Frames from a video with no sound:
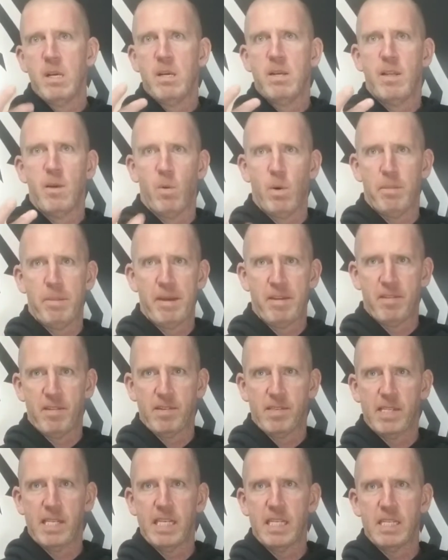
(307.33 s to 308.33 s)
They want to make
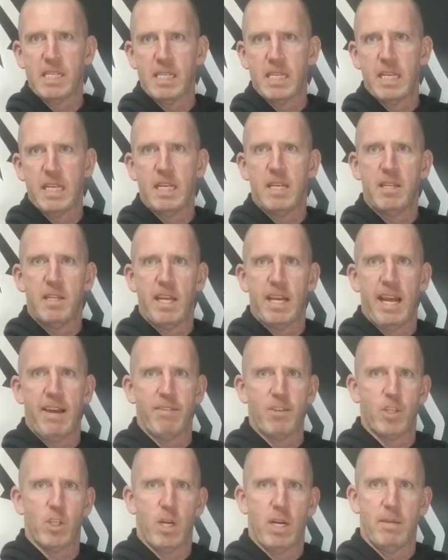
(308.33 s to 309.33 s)
things easy. They have a
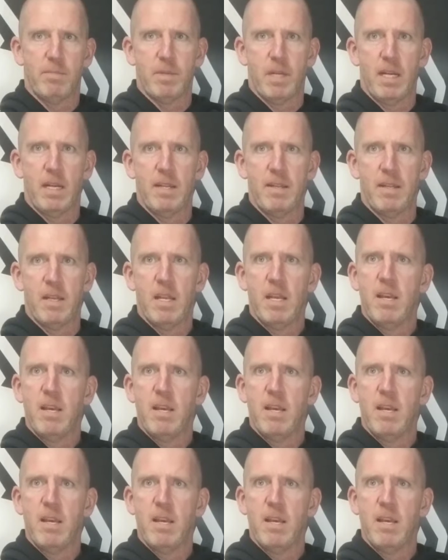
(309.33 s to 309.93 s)
job done.